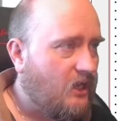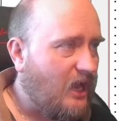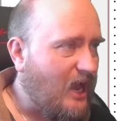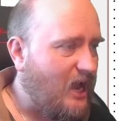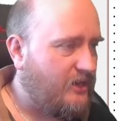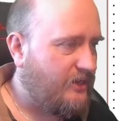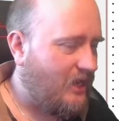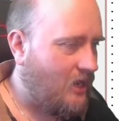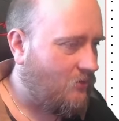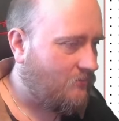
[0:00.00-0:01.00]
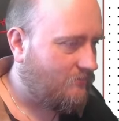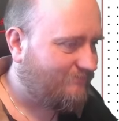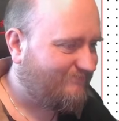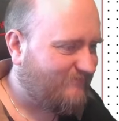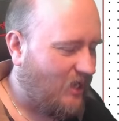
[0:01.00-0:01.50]
Now
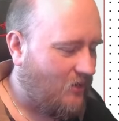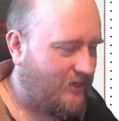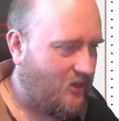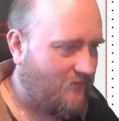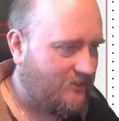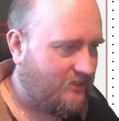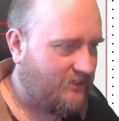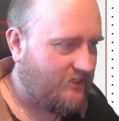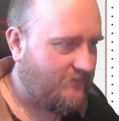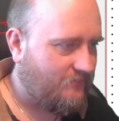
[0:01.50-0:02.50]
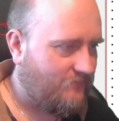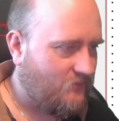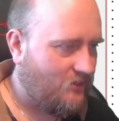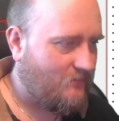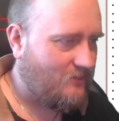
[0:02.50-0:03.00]
I know what I did.
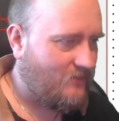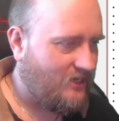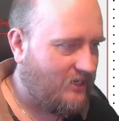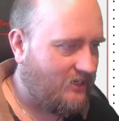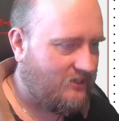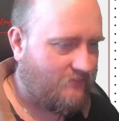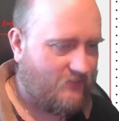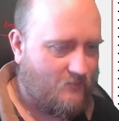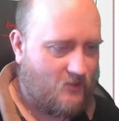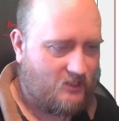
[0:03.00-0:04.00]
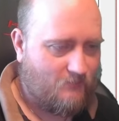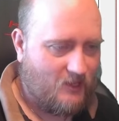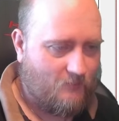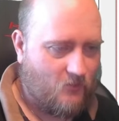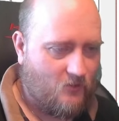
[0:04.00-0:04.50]
You remember I hid the
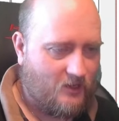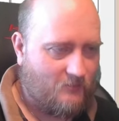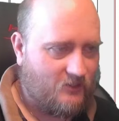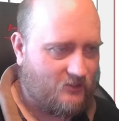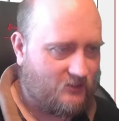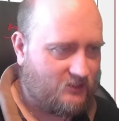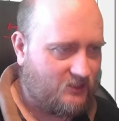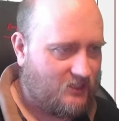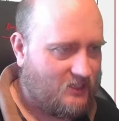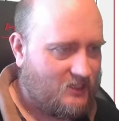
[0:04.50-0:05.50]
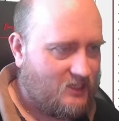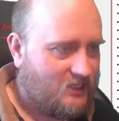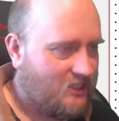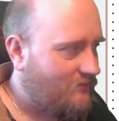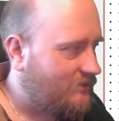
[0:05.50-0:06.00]
map border because
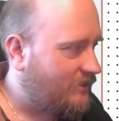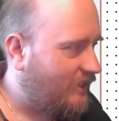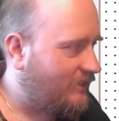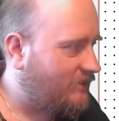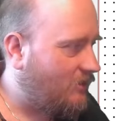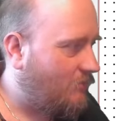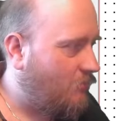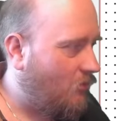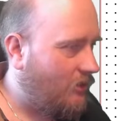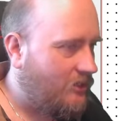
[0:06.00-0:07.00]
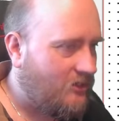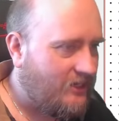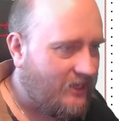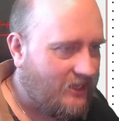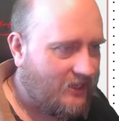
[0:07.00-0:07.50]
there was an extra polygon there?